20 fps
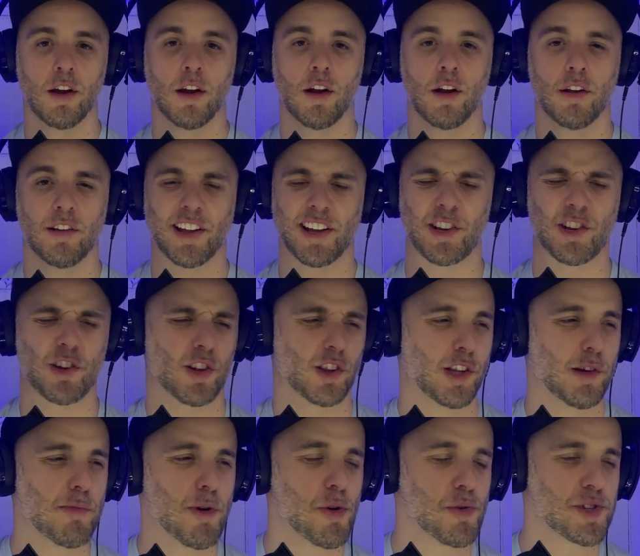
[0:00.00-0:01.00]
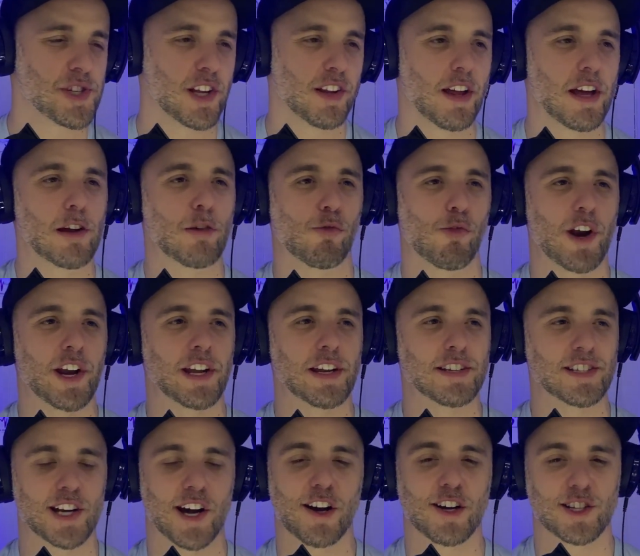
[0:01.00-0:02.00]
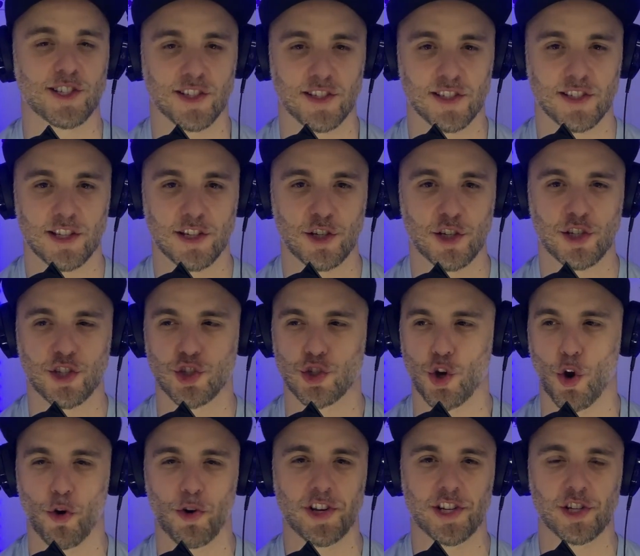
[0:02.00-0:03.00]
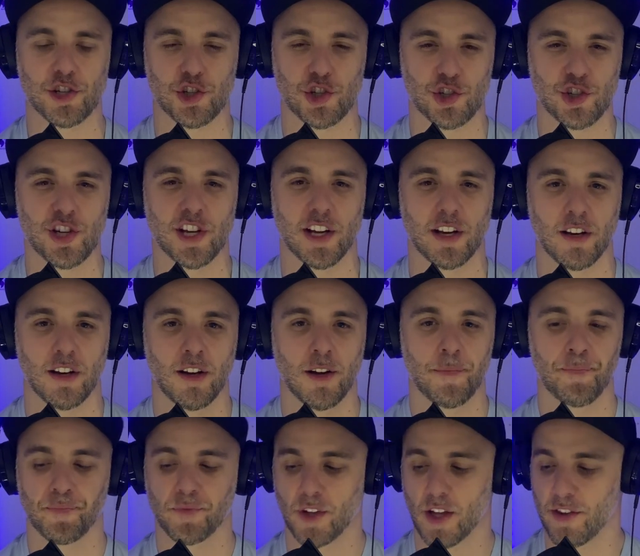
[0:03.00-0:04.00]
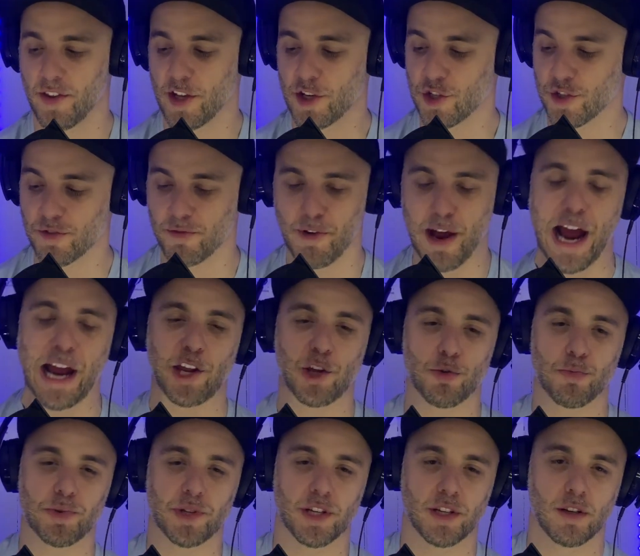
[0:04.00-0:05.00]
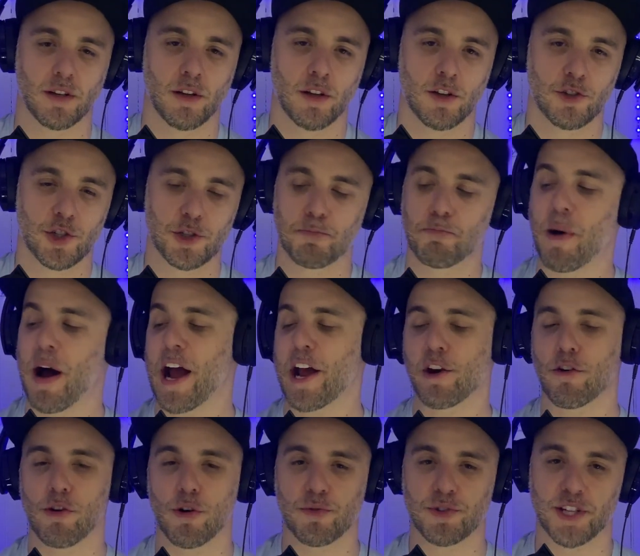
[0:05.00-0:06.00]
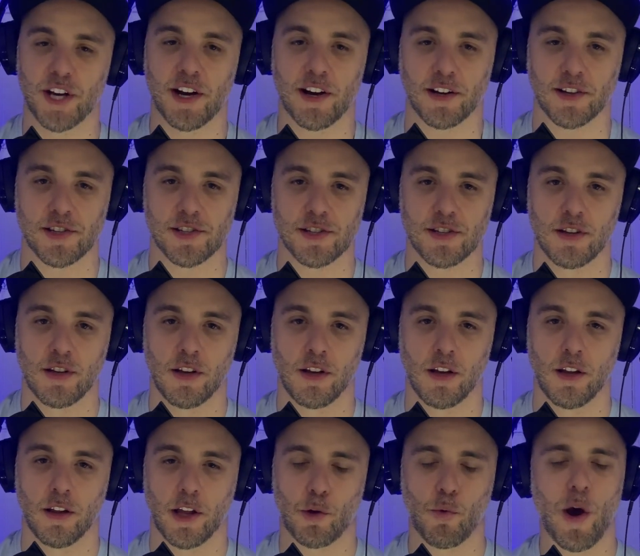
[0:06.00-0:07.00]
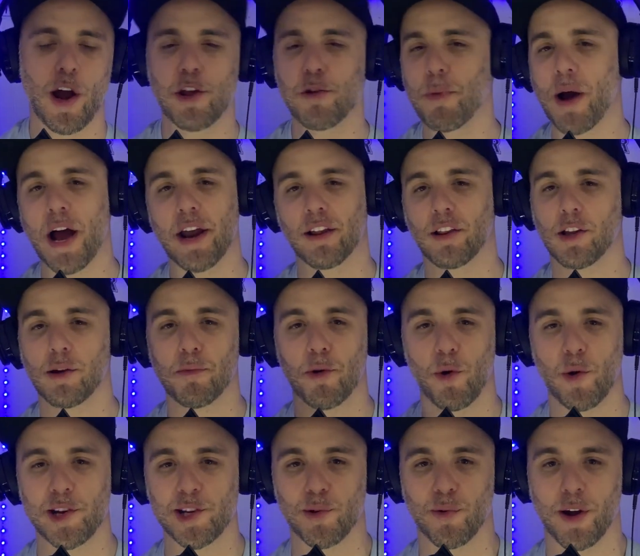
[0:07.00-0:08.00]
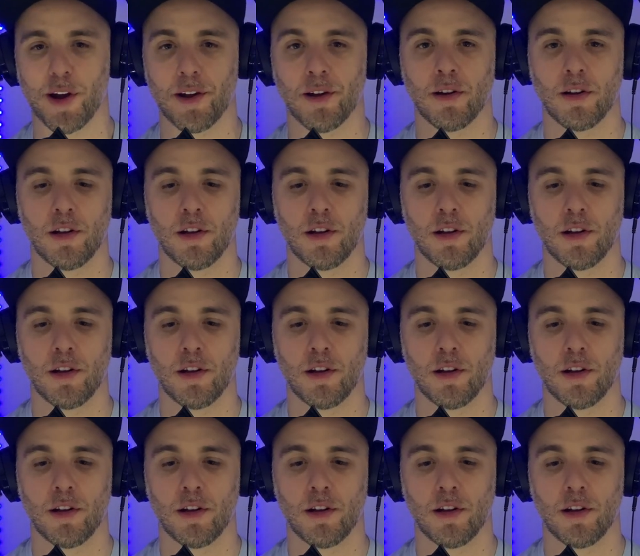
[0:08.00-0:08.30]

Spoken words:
Like, limos are like renting tuxes. They're just dirty as shit. And they just vacuumed it. Just buy your own tux. Like, why are you buying a limo anyway?